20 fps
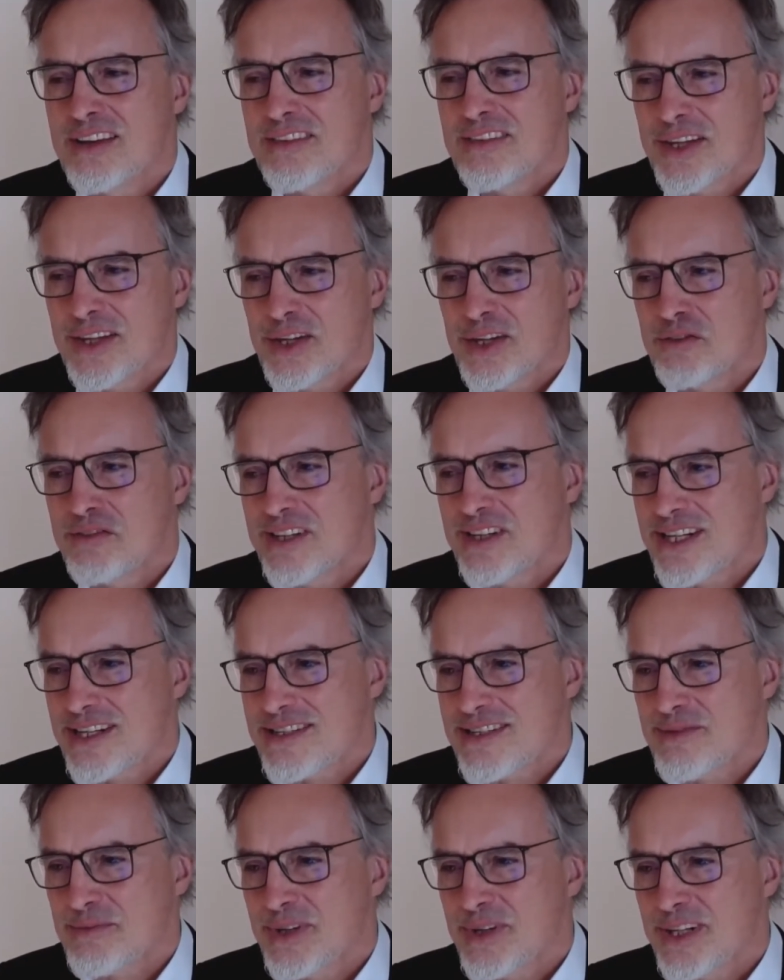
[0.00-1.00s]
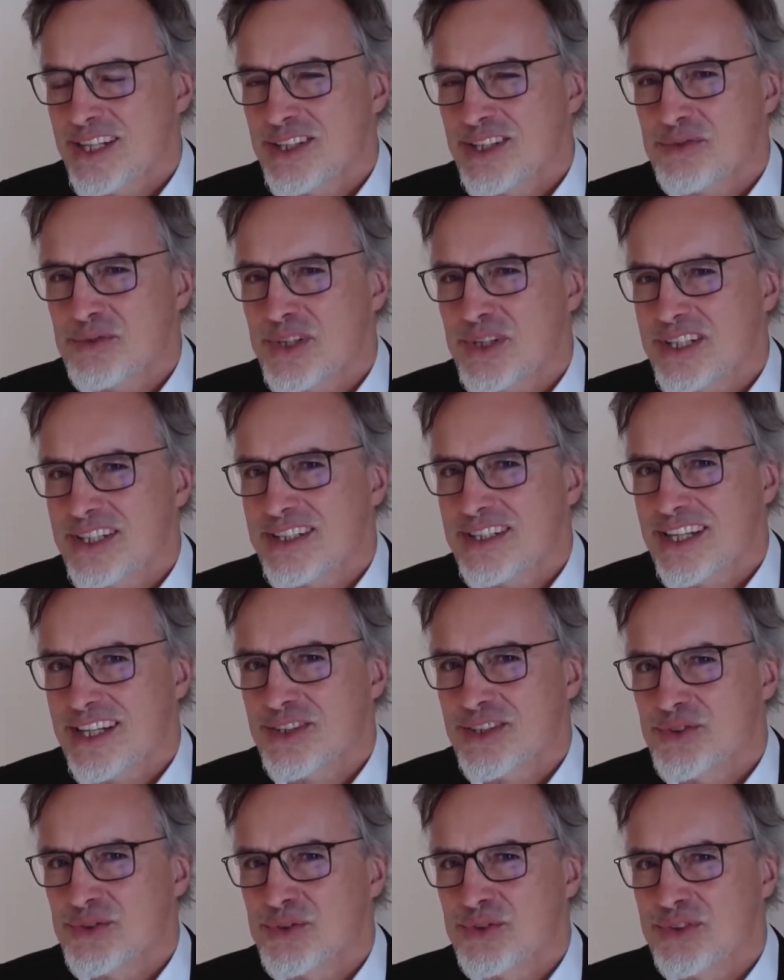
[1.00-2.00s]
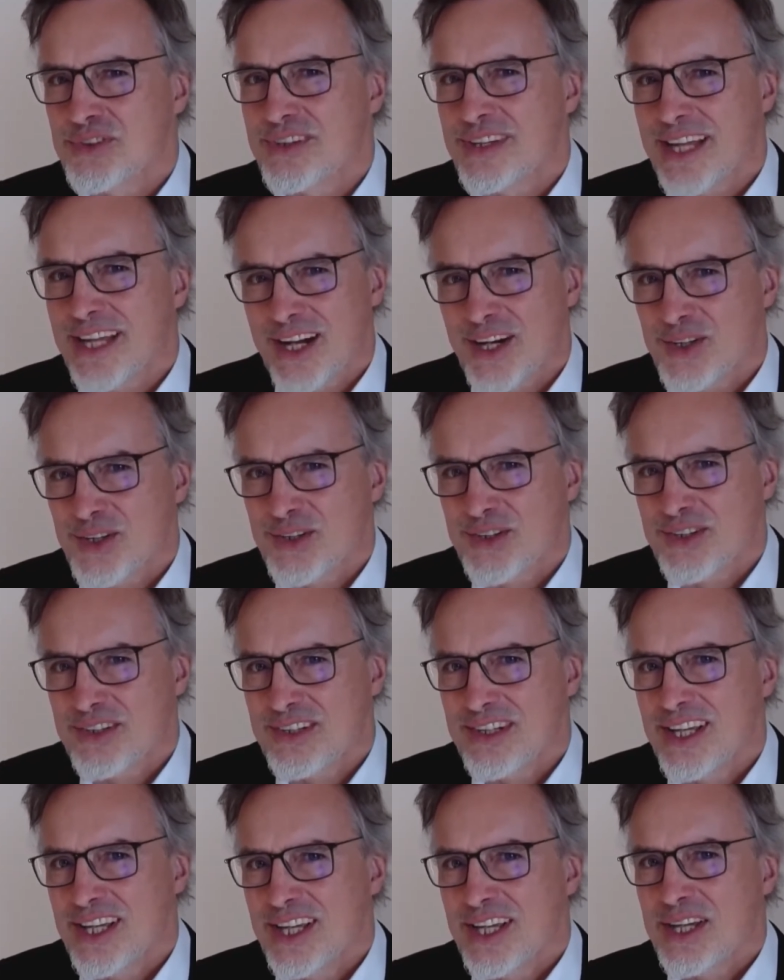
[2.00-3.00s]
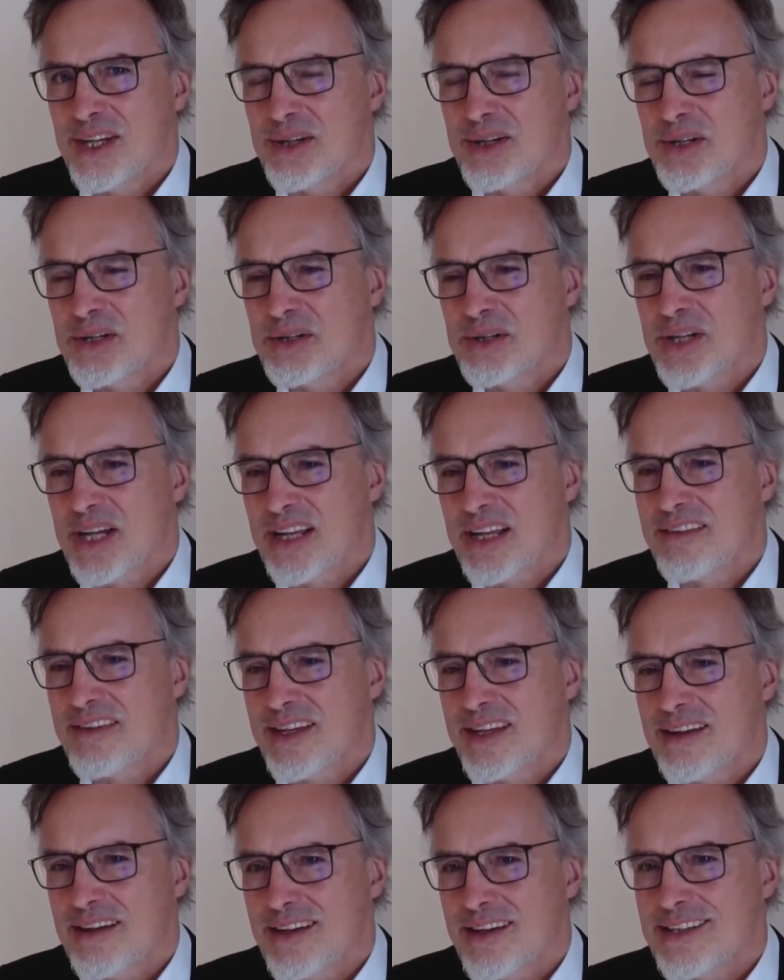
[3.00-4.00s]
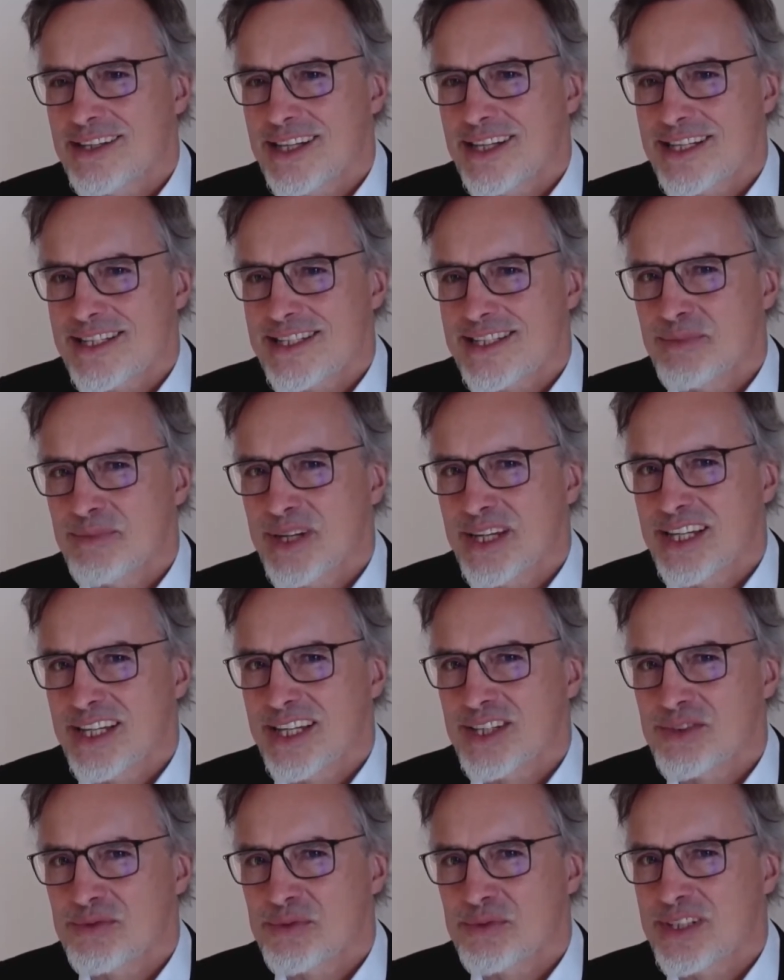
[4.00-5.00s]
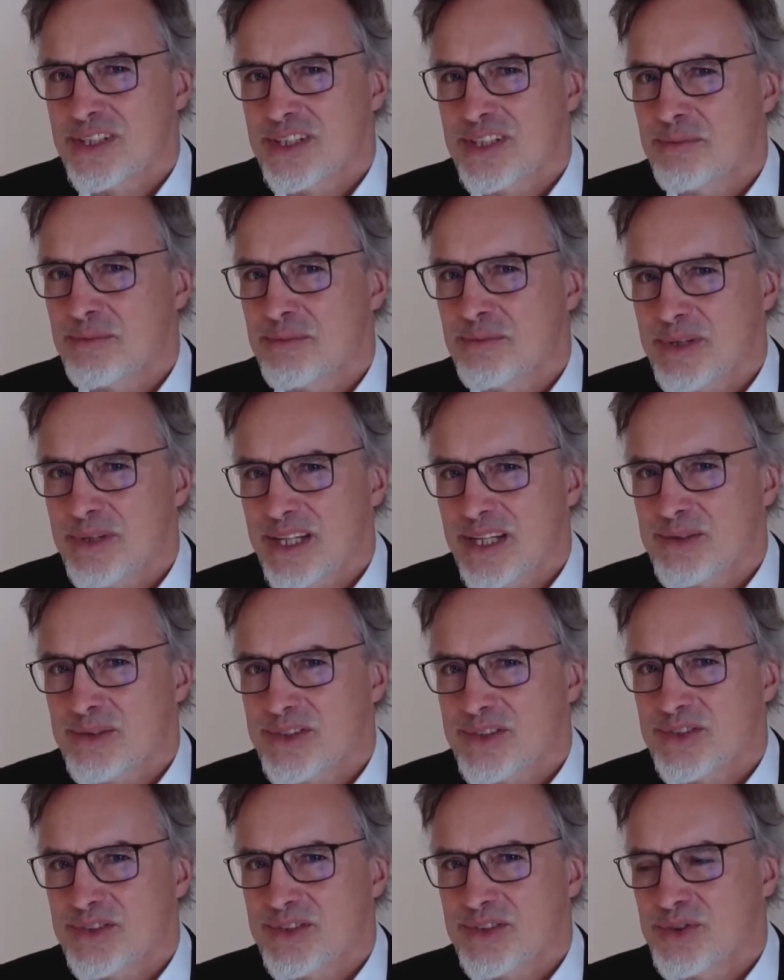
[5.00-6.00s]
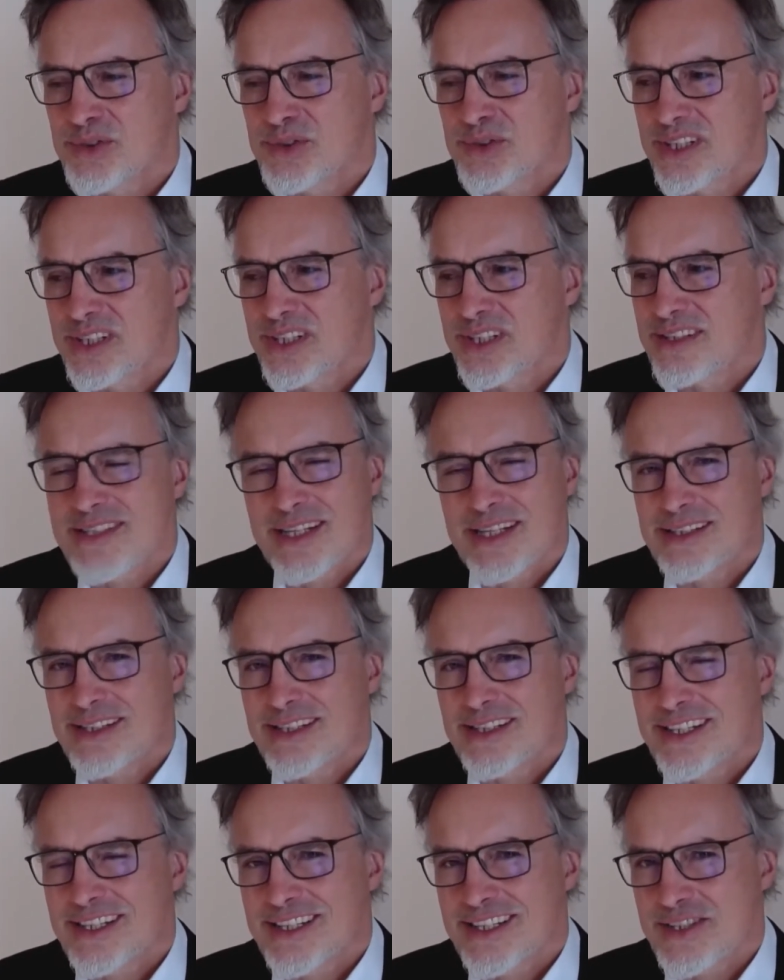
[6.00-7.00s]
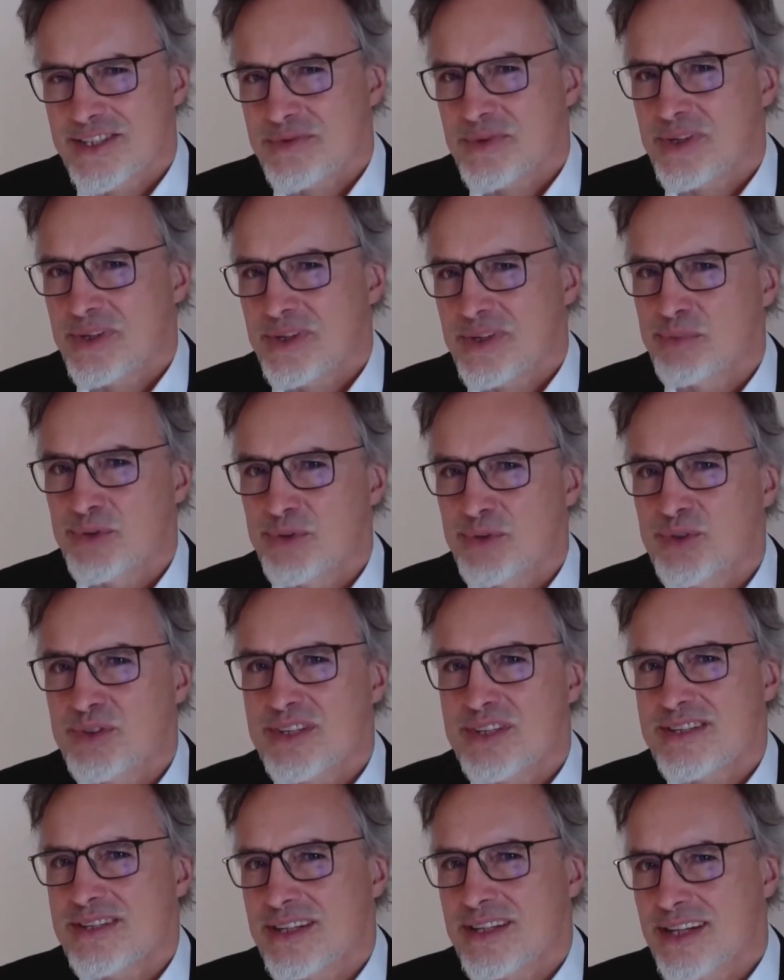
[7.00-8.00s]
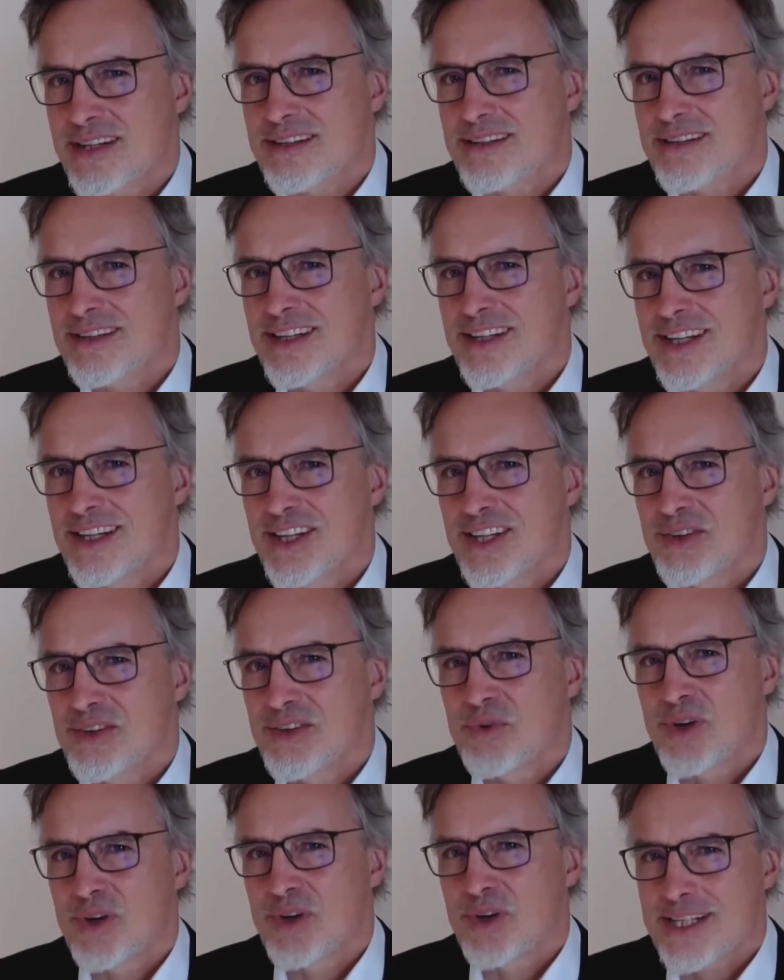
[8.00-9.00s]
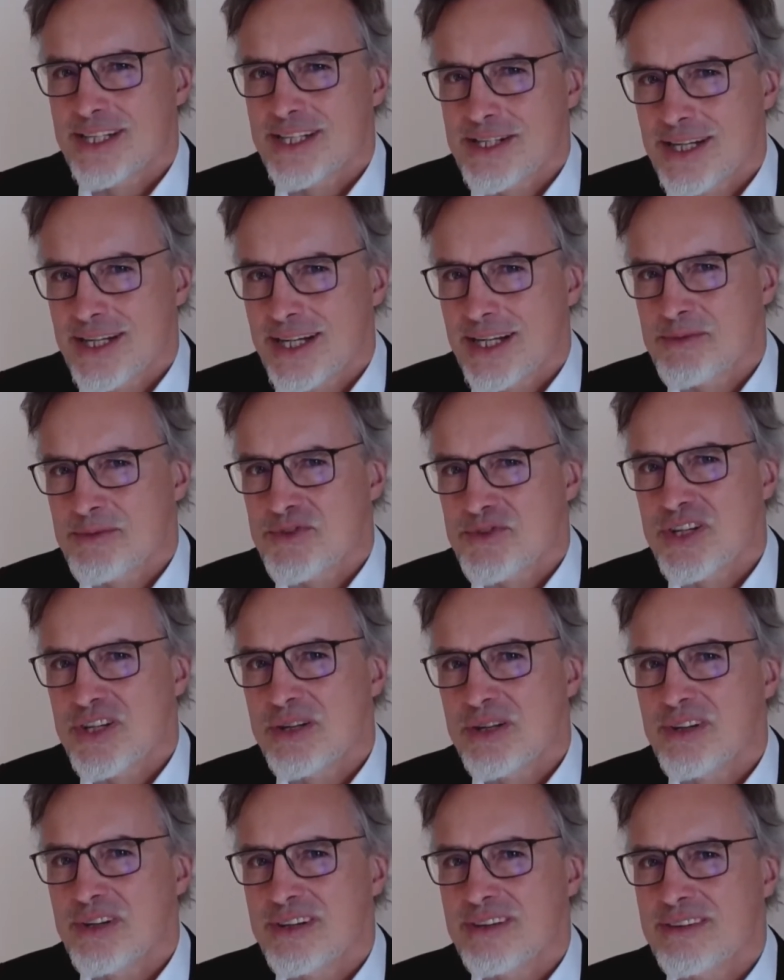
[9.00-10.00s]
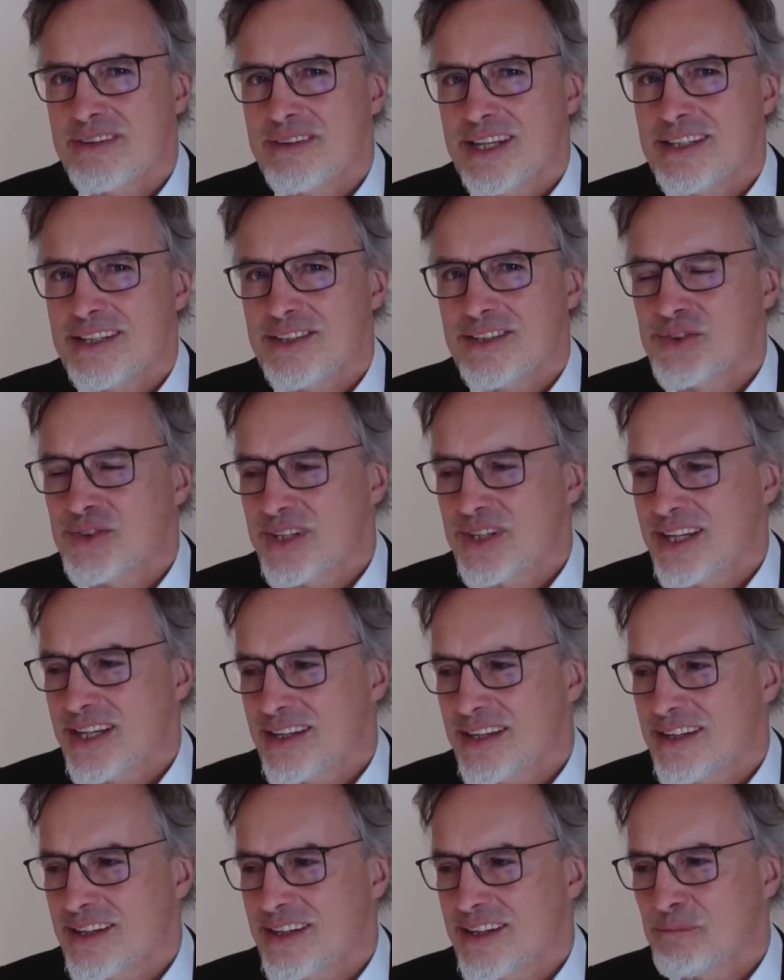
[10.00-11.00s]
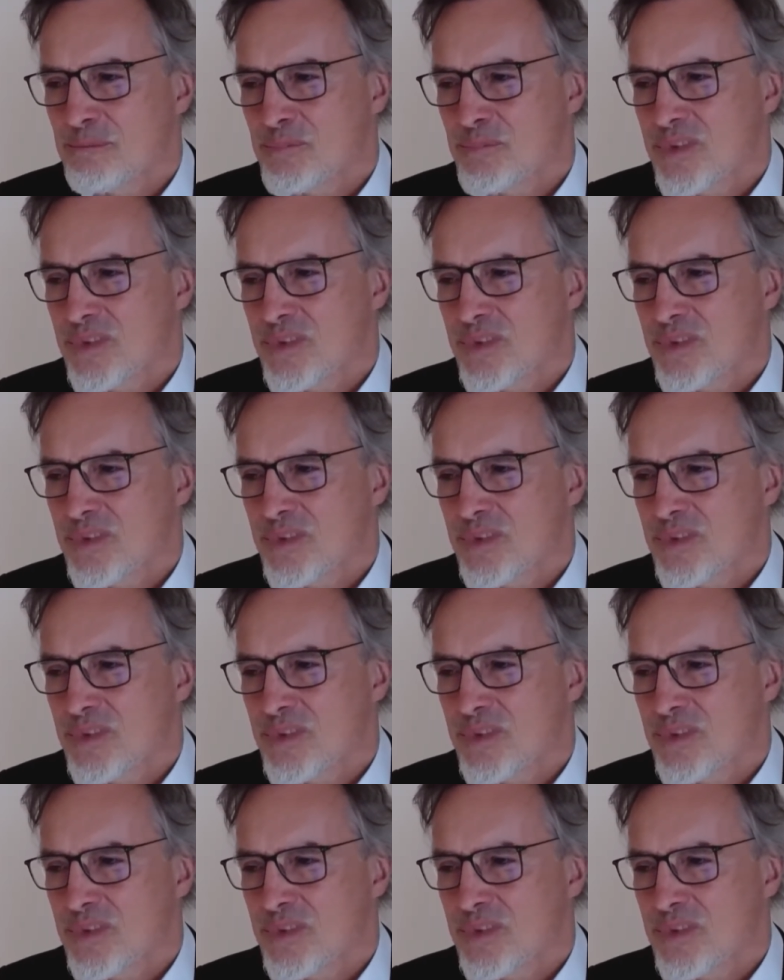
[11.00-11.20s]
They overestimate what it can do now, and they underestimate what it might be able to do in 10 years when compute is again 100 times cheaper than today.